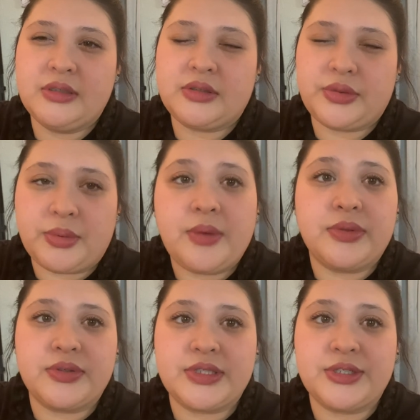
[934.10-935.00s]
throw in
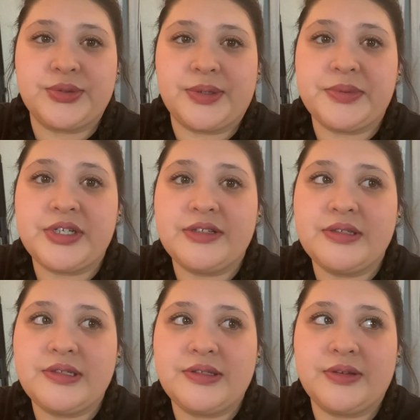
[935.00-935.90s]
those
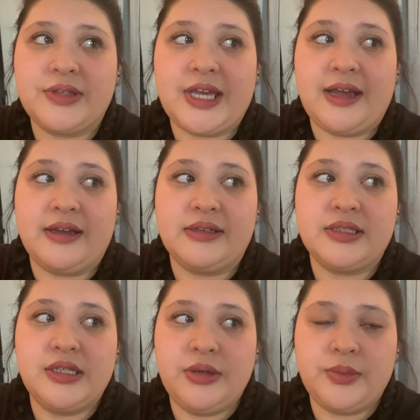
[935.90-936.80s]
descriptions so
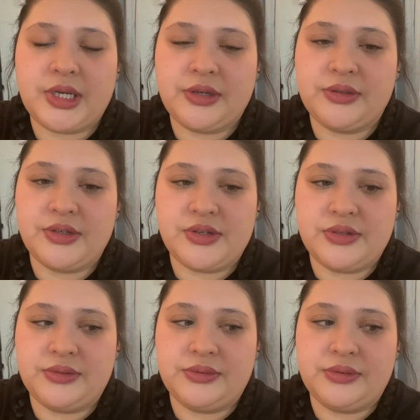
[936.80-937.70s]
that when I go to
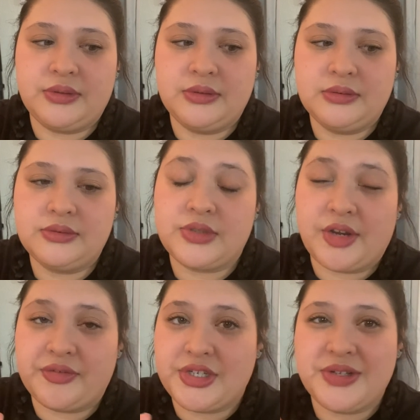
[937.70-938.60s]
do
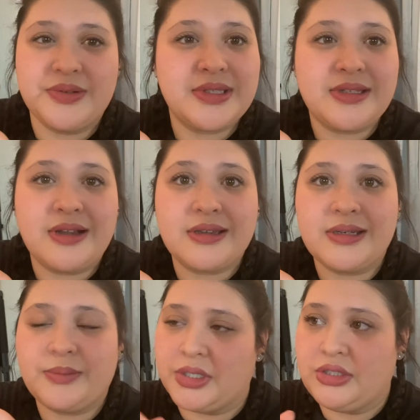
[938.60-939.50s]
draft 2, it's not going
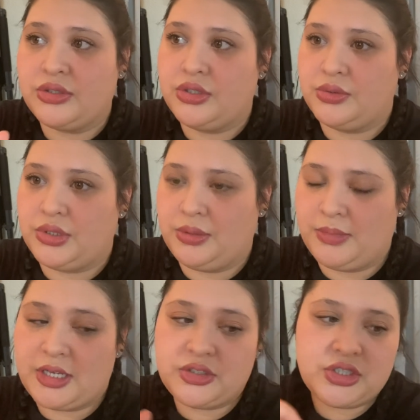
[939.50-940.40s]
to be too
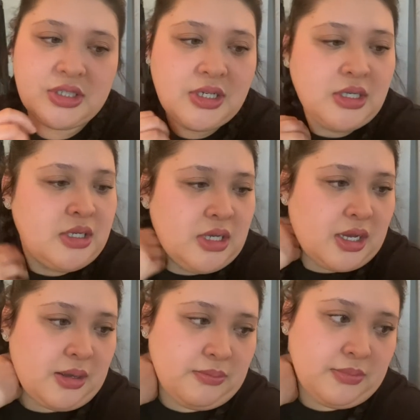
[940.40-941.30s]
much.
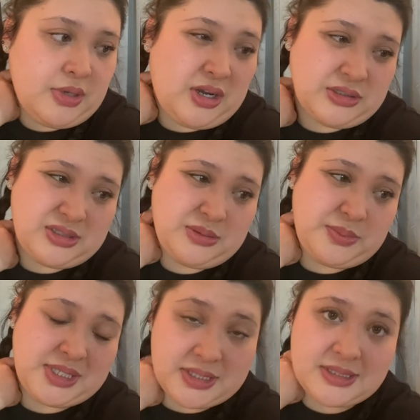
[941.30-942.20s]
Also
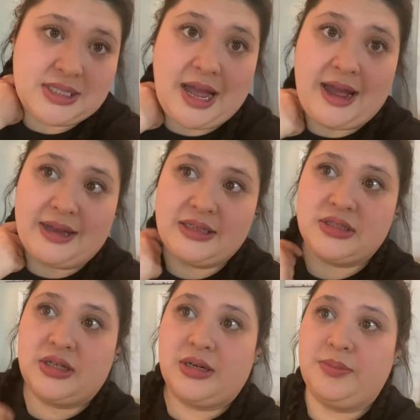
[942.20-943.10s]
because eyes
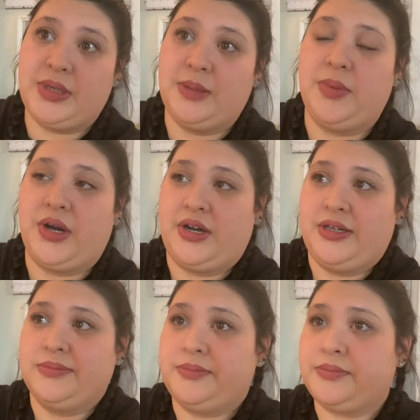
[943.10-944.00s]
are a big part